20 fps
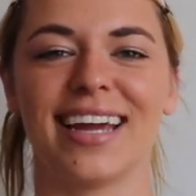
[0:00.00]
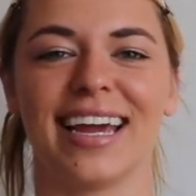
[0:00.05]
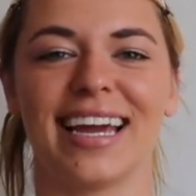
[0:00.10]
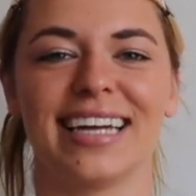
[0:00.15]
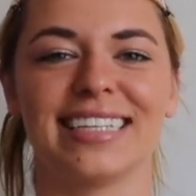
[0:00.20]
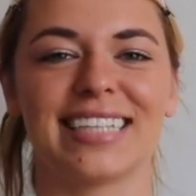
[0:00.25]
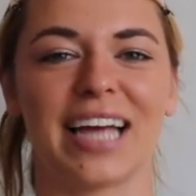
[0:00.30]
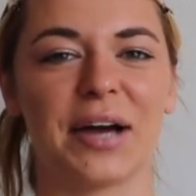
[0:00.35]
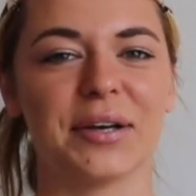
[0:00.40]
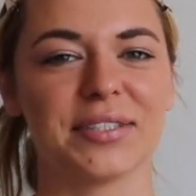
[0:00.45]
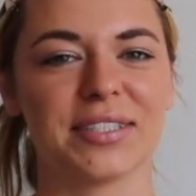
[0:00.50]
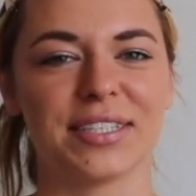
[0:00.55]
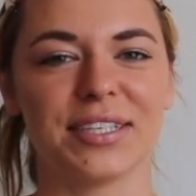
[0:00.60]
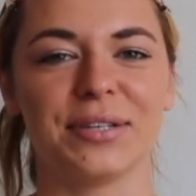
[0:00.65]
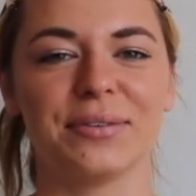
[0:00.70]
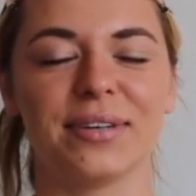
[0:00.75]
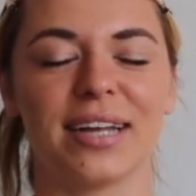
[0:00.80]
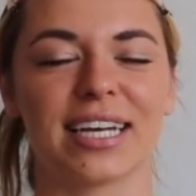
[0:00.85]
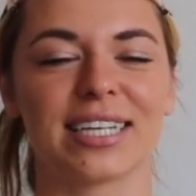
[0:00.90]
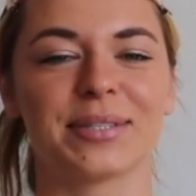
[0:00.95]
and I'll see
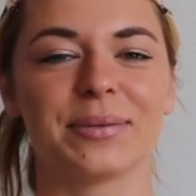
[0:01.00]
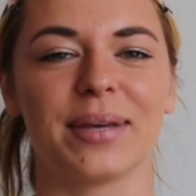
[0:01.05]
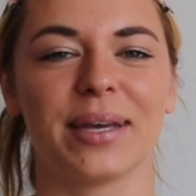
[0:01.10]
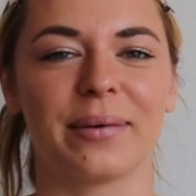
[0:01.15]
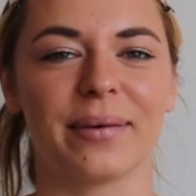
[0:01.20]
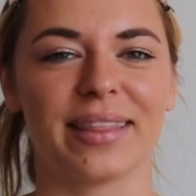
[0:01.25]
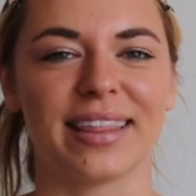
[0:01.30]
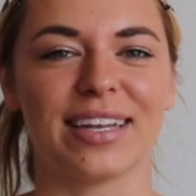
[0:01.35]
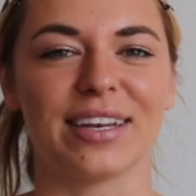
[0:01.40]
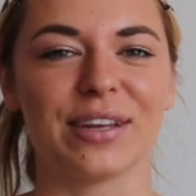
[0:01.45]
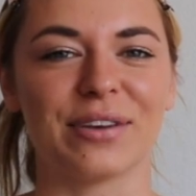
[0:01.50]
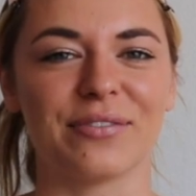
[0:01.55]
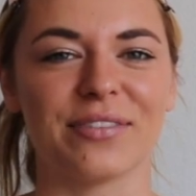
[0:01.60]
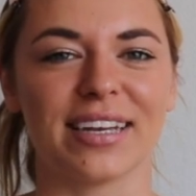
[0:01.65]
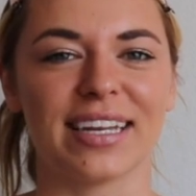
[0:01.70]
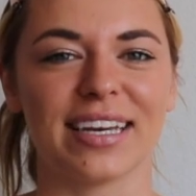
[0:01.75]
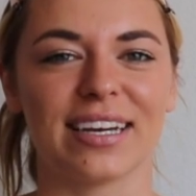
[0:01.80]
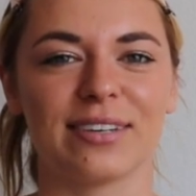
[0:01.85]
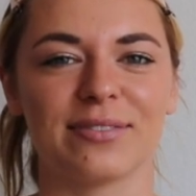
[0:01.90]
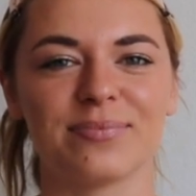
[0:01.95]
you next week with a new
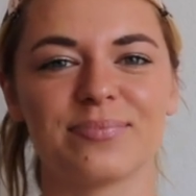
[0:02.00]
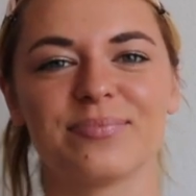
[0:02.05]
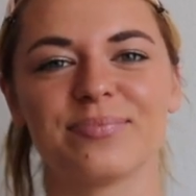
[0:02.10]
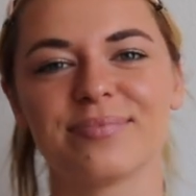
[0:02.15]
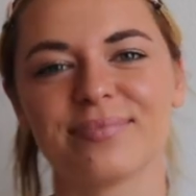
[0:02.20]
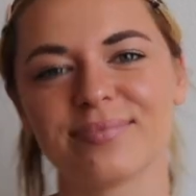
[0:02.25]
video.